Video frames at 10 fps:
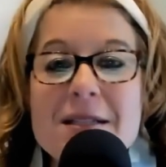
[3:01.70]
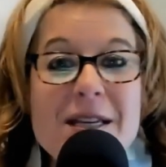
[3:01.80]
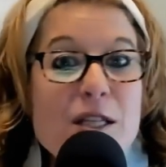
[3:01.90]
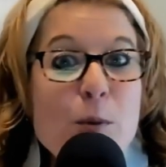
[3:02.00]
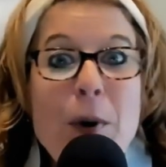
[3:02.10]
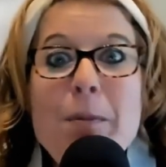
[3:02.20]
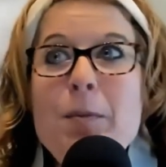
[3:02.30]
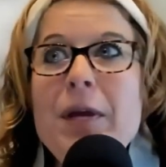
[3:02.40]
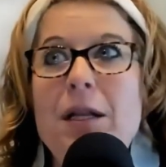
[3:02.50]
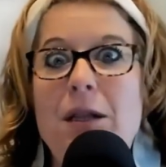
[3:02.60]
Is there
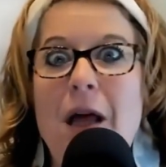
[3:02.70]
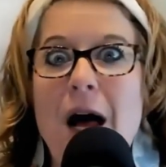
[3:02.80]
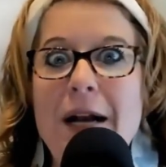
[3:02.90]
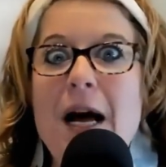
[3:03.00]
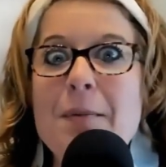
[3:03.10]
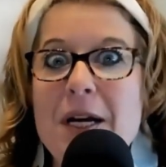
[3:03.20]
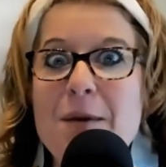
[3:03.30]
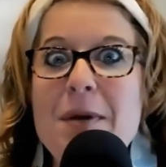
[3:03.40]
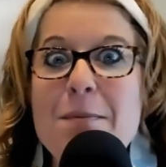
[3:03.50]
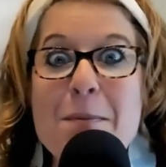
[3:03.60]
probably a lot I'm going to
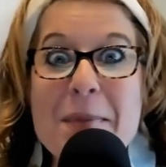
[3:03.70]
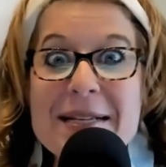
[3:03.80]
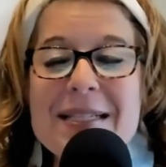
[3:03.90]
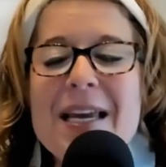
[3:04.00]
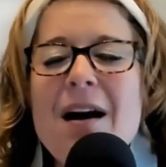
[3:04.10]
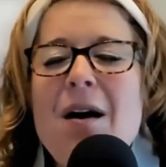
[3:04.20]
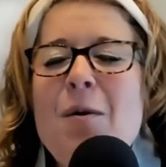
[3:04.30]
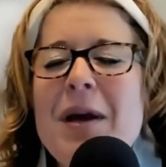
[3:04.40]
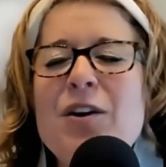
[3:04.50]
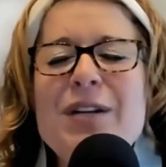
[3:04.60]
be missing? Oh
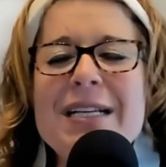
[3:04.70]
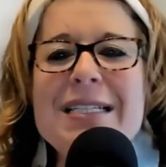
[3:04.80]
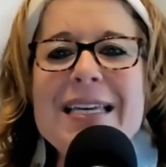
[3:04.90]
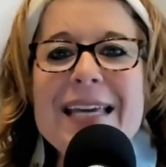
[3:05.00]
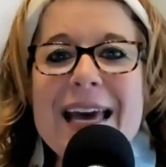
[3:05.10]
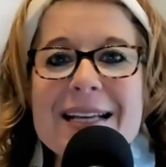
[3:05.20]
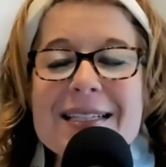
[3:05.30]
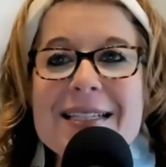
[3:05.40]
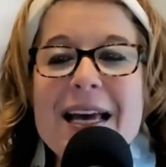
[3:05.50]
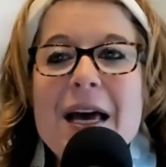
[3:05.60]
my goodness. Yes.
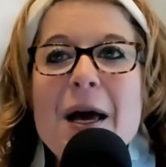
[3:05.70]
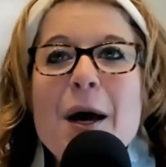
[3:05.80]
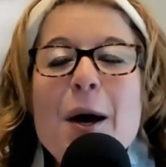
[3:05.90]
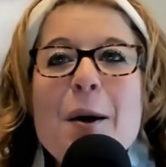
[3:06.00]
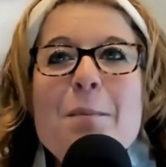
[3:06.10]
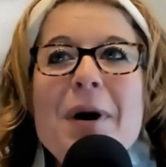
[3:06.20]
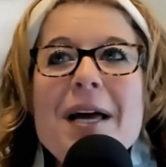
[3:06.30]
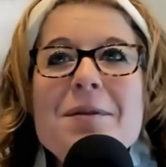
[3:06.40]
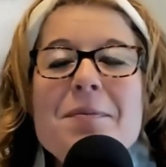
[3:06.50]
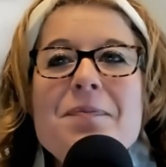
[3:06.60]
But
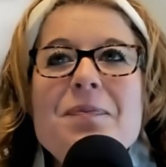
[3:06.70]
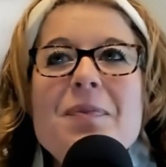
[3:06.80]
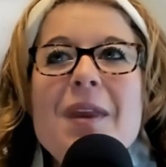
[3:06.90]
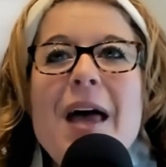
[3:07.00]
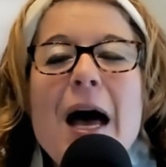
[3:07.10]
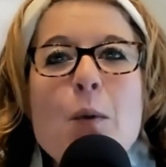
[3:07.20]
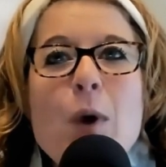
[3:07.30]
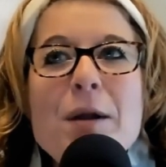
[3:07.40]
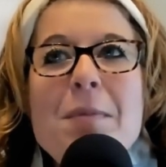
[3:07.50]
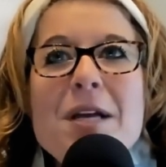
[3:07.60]
I want
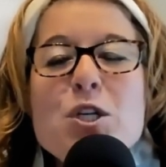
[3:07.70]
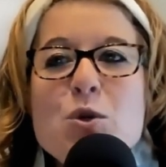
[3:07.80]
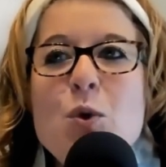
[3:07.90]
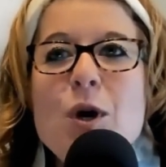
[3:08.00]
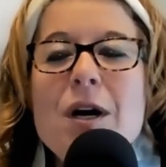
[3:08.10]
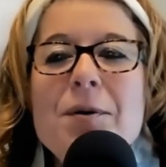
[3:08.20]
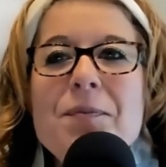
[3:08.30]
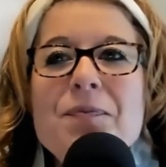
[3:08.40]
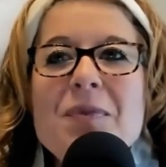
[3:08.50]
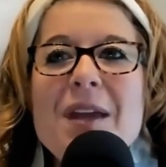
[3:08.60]
to make sure
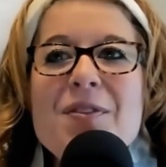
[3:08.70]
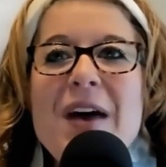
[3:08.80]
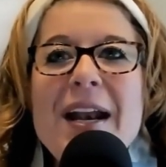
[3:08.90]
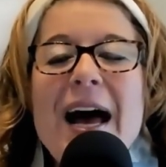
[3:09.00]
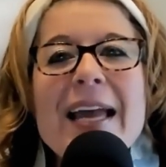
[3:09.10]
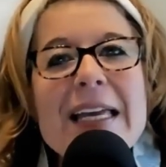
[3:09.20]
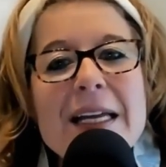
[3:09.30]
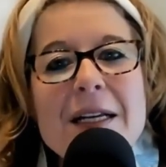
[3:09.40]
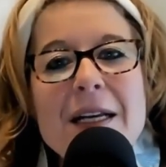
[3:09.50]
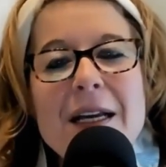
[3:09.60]
that I
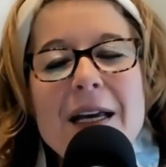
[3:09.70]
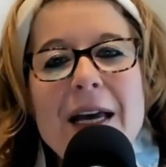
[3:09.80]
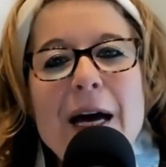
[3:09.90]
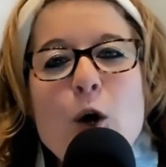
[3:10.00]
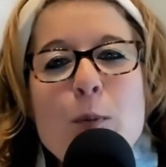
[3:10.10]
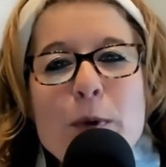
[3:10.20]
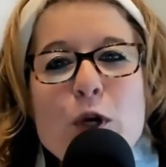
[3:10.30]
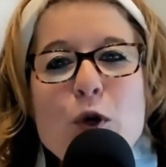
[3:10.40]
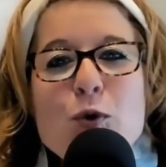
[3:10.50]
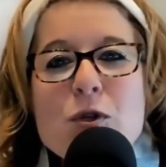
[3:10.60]
can help
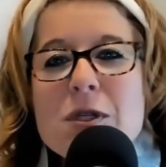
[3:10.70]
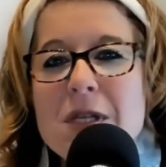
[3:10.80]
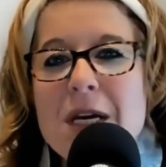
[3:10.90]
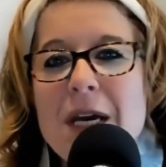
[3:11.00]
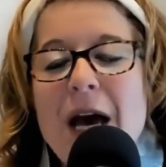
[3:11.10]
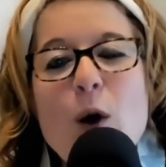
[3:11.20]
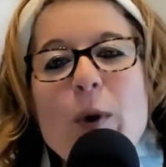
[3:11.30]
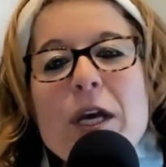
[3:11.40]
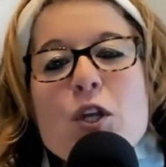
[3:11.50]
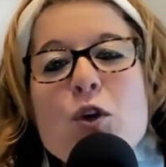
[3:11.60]
you see how we
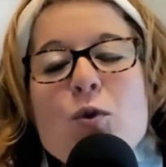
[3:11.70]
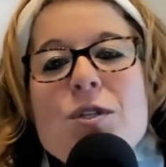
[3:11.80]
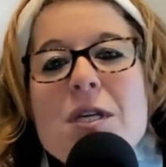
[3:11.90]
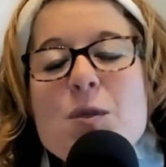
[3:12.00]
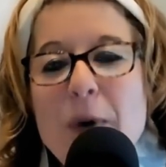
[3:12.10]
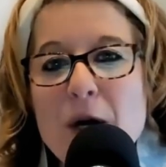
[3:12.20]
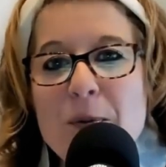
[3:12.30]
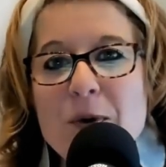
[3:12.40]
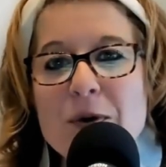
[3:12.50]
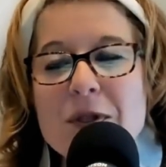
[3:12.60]
can use these
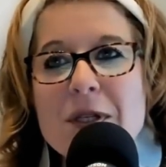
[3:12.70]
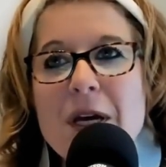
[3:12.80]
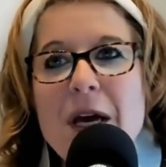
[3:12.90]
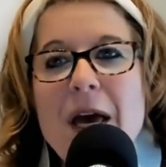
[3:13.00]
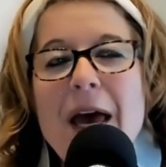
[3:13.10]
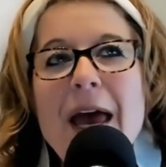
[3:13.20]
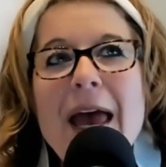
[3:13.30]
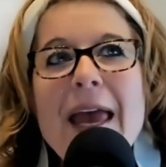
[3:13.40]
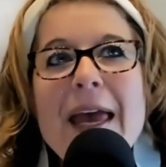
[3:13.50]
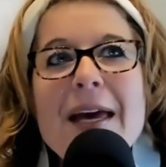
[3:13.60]
parables
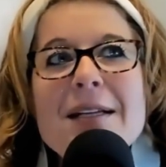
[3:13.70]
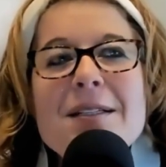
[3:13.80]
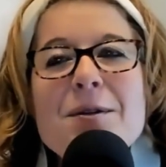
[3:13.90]
and